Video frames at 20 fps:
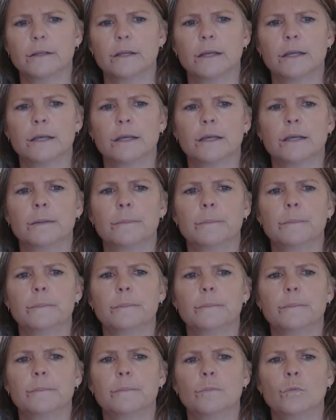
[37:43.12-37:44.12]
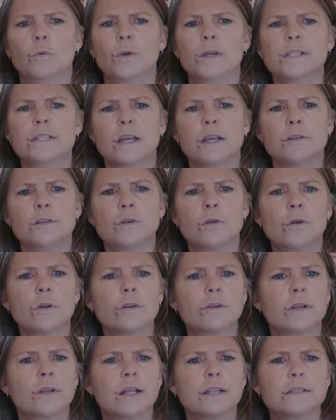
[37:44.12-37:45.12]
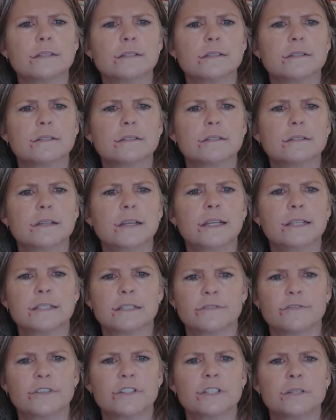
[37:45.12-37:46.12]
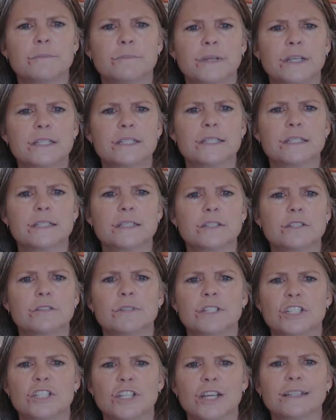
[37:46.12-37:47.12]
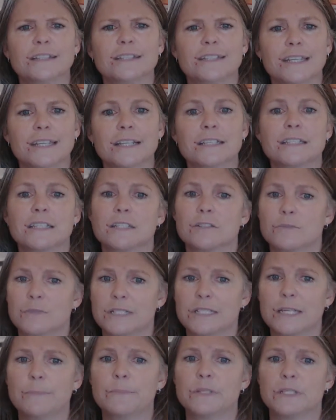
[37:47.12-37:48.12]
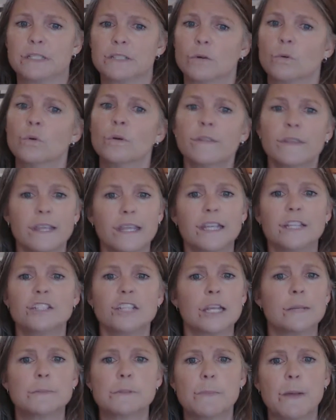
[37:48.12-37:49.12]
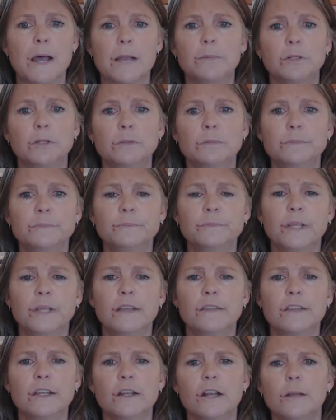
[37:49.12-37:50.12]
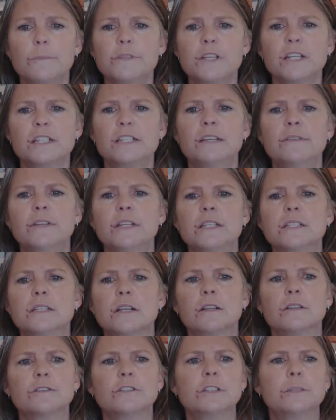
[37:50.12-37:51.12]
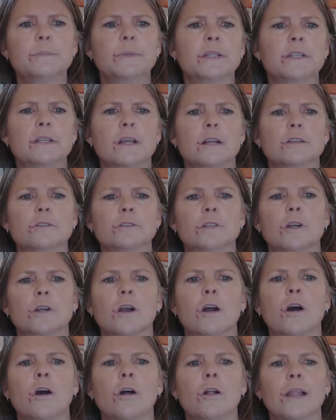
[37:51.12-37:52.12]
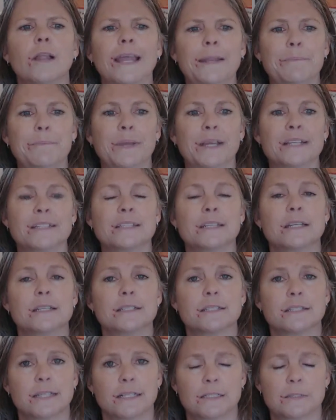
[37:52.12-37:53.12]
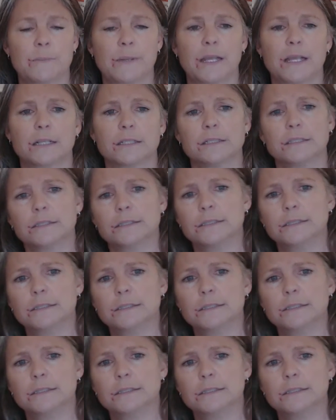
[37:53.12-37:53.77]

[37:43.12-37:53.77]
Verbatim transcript: Um, Westcott and Hort are not a sufficient basis to reject the Textus Receptus or the King James Bible. Their objectivity, scholarship, and doctrine are all at best suspect.